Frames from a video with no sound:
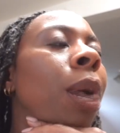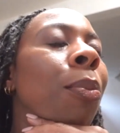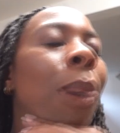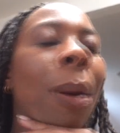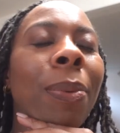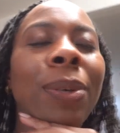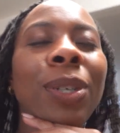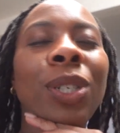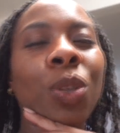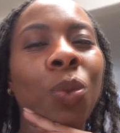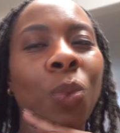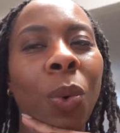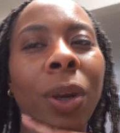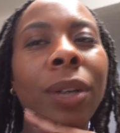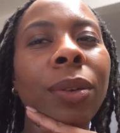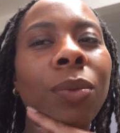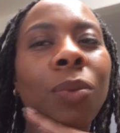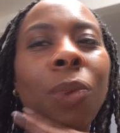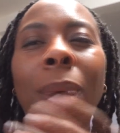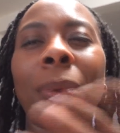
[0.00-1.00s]
Probably just
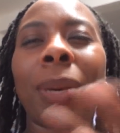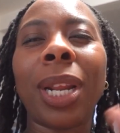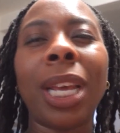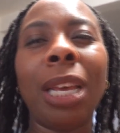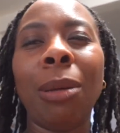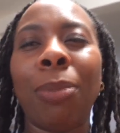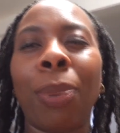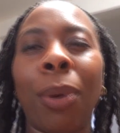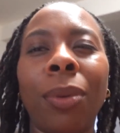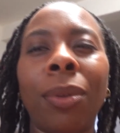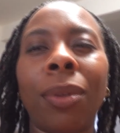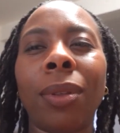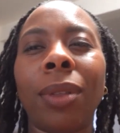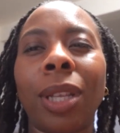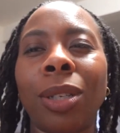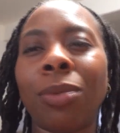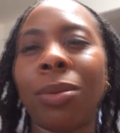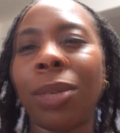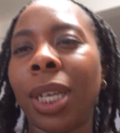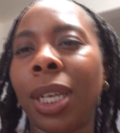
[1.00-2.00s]
one. Why would I eat both?
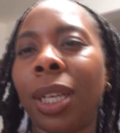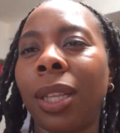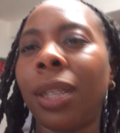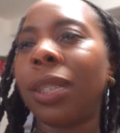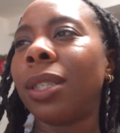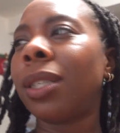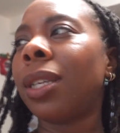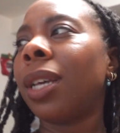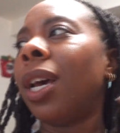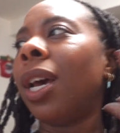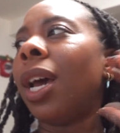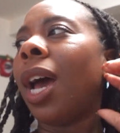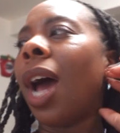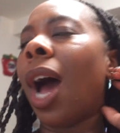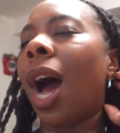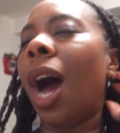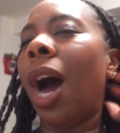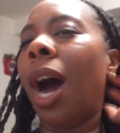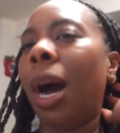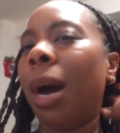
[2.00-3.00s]
That's ridiculous.
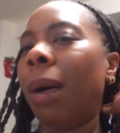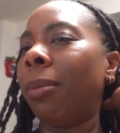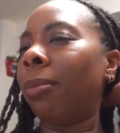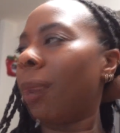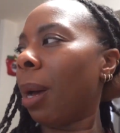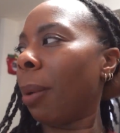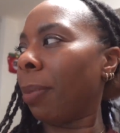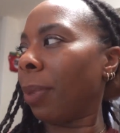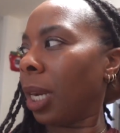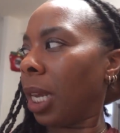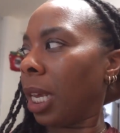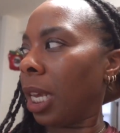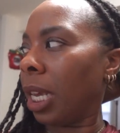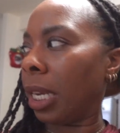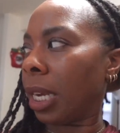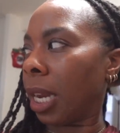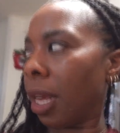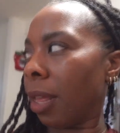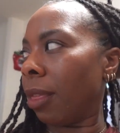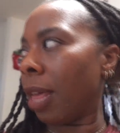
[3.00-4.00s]
I'm going to
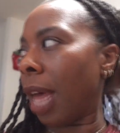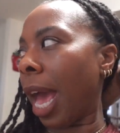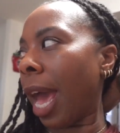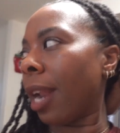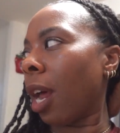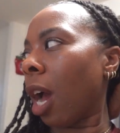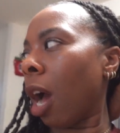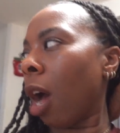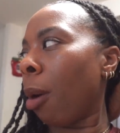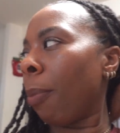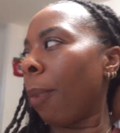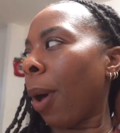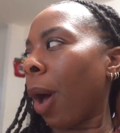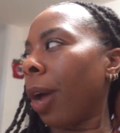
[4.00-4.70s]
heat that up.